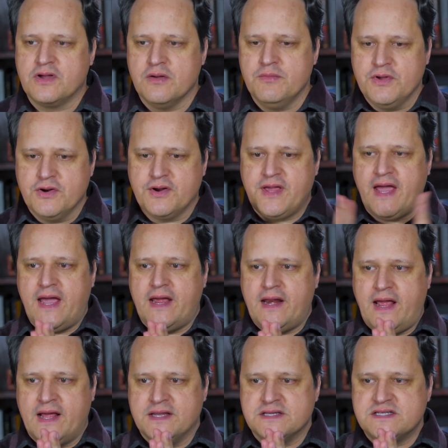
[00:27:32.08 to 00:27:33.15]

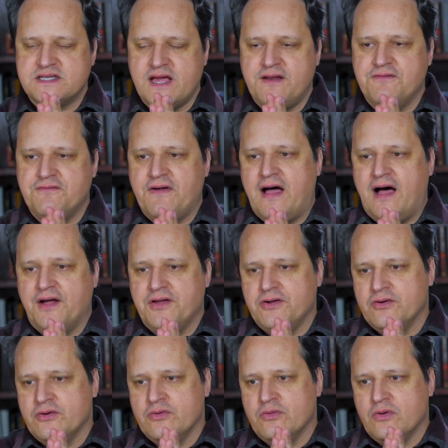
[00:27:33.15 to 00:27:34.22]
communicate and send
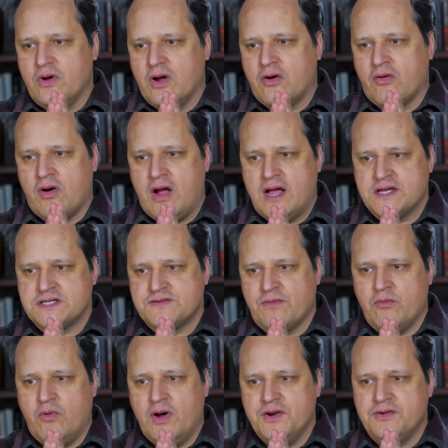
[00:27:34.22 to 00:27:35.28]
value across
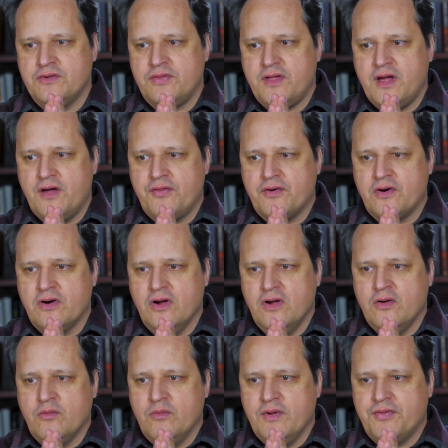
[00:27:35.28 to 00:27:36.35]
from one to the other
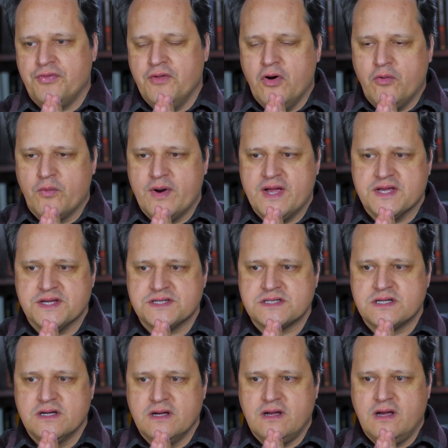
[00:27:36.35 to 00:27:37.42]
with no
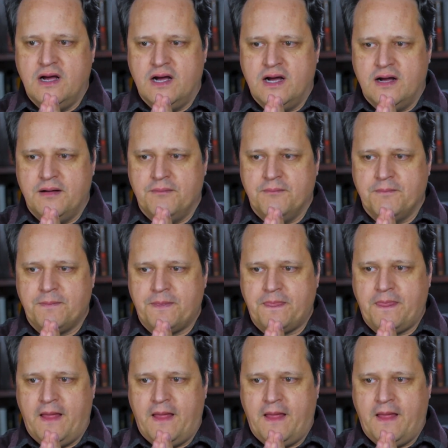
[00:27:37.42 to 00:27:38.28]
risk and